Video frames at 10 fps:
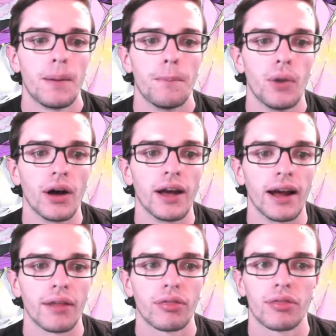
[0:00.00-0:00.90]
But
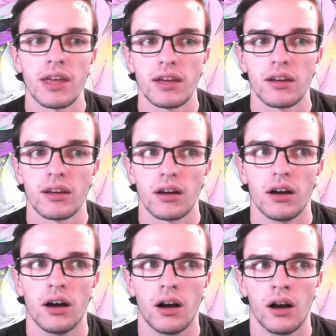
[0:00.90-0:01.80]
I think
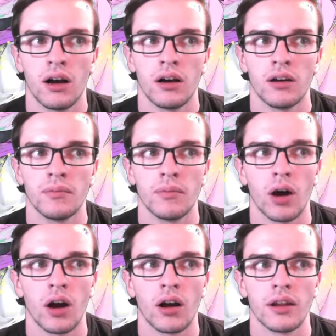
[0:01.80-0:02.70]
on
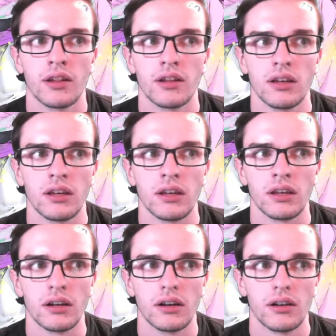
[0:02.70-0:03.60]
the